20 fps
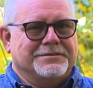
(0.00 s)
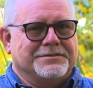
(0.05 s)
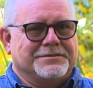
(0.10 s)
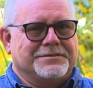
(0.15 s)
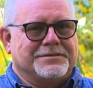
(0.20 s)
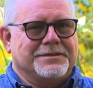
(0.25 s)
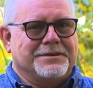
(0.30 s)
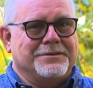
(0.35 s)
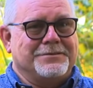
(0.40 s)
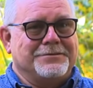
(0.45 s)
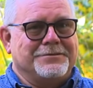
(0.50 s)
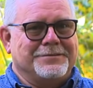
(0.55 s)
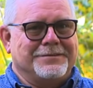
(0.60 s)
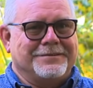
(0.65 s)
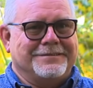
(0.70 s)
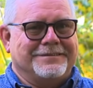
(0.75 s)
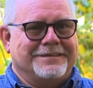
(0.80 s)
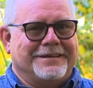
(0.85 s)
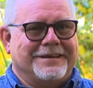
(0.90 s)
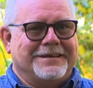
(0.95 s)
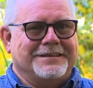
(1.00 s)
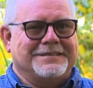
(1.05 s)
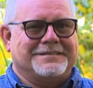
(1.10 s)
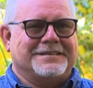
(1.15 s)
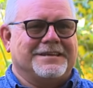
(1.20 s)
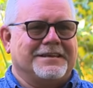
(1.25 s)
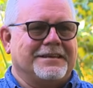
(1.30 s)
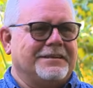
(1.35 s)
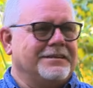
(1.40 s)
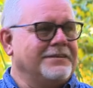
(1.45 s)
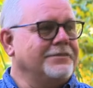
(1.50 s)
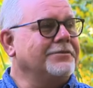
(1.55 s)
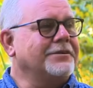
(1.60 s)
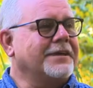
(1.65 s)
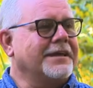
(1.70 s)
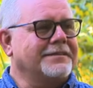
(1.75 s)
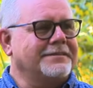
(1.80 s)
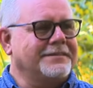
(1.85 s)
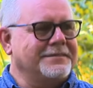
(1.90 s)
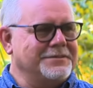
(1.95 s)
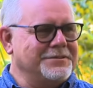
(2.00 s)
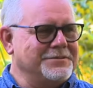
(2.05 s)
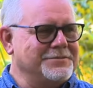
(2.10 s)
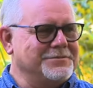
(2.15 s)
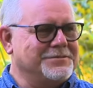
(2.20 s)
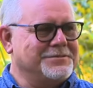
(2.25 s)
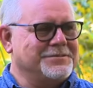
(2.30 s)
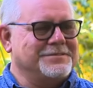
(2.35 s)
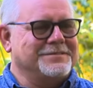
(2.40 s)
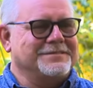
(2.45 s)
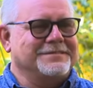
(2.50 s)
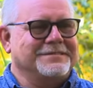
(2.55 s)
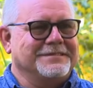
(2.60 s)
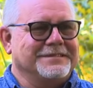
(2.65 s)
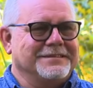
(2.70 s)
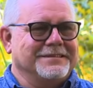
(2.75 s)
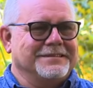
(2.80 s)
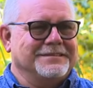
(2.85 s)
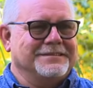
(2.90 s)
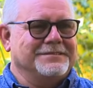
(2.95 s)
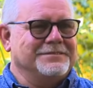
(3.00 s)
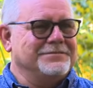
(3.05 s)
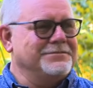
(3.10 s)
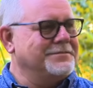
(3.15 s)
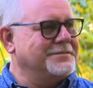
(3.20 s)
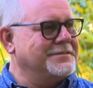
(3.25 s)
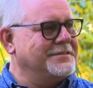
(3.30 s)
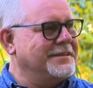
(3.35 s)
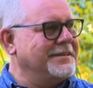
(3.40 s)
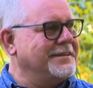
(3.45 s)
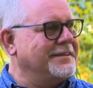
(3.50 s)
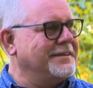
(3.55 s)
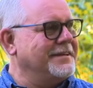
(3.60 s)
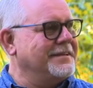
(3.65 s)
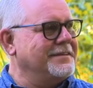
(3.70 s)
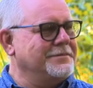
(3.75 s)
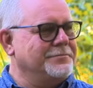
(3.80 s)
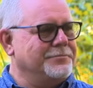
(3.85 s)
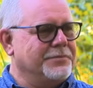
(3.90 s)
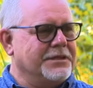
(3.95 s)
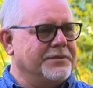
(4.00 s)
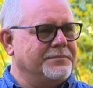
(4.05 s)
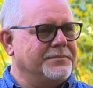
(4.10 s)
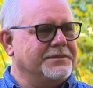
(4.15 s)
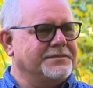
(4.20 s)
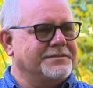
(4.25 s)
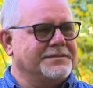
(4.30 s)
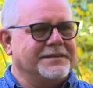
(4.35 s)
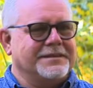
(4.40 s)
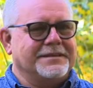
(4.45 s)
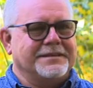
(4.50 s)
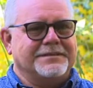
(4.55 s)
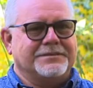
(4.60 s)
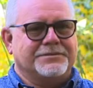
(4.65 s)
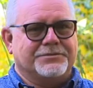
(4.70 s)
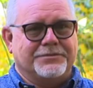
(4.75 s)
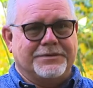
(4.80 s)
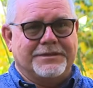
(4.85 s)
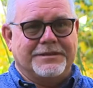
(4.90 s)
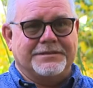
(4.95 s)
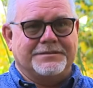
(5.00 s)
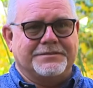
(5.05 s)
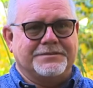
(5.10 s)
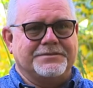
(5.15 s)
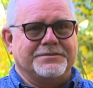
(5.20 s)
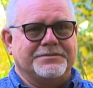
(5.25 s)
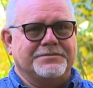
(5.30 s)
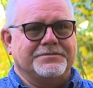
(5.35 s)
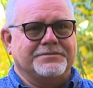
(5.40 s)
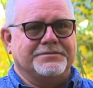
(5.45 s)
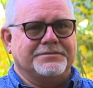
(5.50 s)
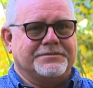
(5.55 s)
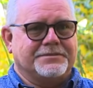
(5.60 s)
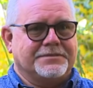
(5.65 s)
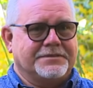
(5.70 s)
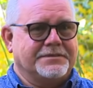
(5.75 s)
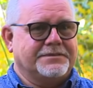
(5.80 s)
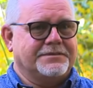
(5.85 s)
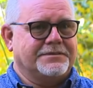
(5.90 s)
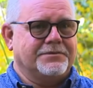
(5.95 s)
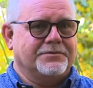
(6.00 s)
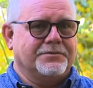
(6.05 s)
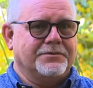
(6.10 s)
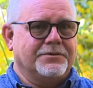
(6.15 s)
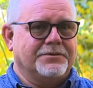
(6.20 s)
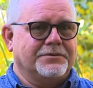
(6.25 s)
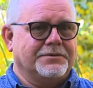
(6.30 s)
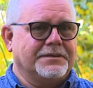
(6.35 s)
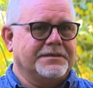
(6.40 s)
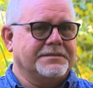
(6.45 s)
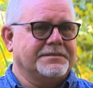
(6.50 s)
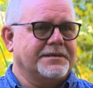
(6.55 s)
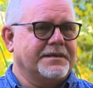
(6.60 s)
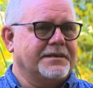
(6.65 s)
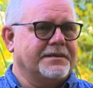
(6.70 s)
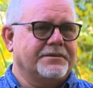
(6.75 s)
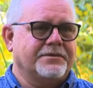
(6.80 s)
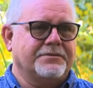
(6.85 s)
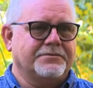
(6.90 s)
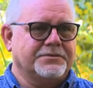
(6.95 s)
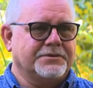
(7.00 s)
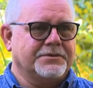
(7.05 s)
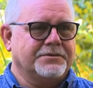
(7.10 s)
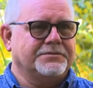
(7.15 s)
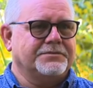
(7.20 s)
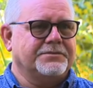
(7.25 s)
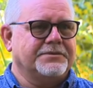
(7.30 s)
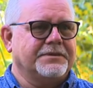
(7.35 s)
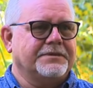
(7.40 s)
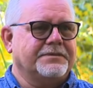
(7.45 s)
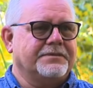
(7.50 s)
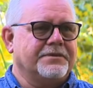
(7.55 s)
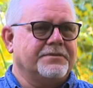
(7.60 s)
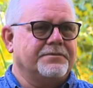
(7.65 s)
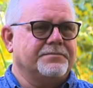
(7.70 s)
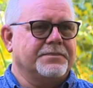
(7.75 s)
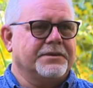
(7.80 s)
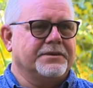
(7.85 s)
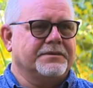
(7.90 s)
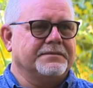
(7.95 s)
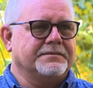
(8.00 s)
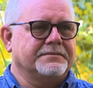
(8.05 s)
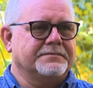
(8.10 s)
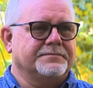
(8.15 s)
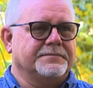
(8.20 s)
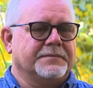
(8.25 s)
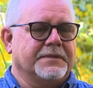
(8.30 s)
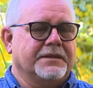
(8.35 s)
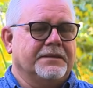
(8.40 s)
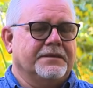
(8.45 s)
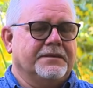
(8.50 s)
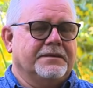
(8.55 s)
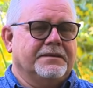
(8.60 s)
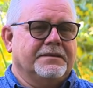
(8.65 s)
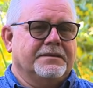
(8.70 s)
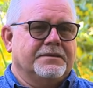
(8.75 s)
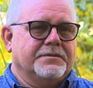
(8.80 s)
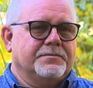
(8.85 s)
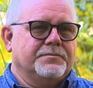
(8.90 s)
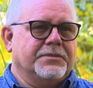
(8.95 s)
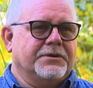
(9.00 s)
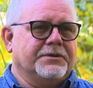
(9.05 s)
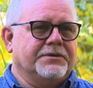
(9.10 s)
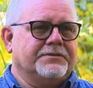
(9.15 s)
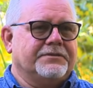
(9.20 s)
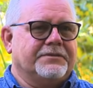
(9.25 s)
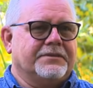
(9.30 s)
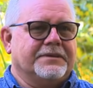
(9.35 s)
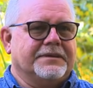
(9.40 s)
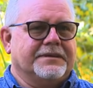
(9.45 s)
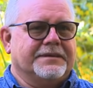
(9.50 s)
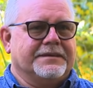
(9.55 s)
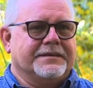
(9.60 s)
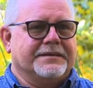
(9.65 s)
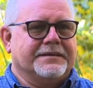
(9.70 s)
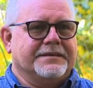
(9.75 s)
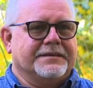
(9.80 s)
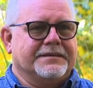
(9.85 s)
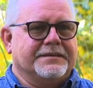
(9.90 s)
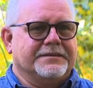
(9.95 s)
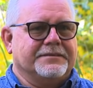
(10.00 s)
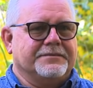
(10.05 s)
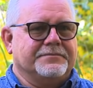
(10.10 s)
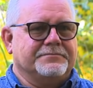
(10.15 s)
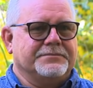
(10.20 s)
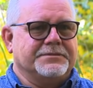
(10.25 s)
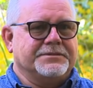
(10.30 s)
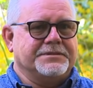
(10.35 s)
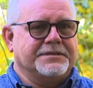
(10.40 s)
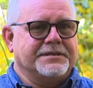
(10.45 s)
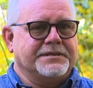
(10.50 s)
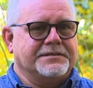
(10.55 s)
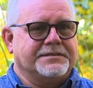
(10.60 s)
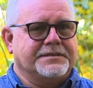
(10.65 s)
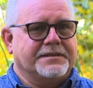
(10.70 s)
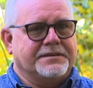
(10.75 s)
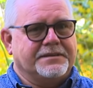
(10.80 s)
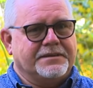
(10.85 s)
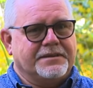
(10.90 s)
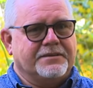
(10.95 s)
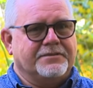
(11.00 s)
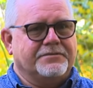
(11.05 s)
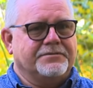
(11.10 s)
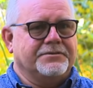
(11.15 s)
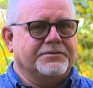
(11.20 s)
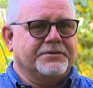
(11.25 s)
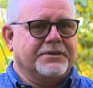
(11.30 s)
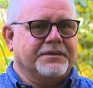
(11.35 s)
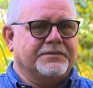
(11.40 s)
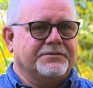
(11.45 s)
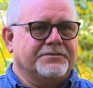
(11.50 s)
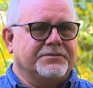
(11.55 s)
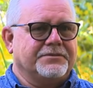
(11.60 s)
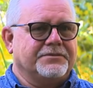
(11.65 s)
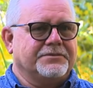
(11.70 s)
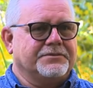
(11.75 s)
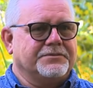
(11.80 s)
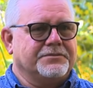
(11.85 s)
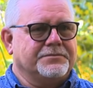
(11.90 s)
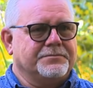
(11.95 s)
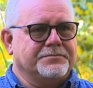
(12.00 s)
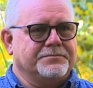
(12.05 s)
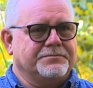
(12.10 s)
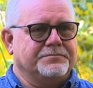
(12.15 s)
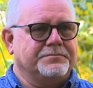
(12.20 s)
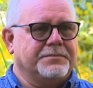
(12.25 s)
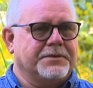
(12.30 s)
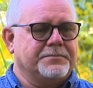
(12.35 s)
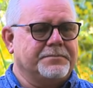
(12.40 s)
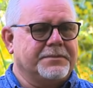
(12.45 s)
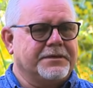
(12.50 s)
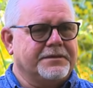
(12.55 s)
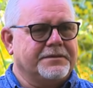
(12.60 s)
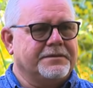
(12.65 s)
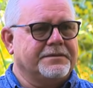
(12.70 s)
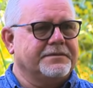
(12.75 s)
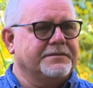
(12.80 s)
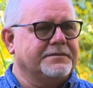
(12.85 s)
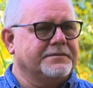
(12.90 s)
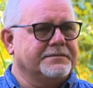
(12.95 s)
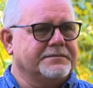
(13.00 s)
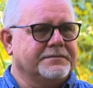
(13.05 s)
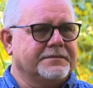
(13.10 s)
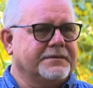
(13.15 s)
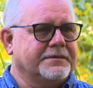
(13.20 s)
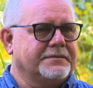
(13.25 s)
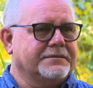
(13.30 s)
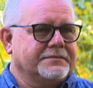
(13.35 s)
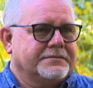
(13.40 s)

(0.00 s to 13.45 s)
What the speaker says: So I said, look at the news. Look, CNN, BBC, Swedish news, it's a war. They say don't go to Ethiopia. But she said, no, you can talk to my mother and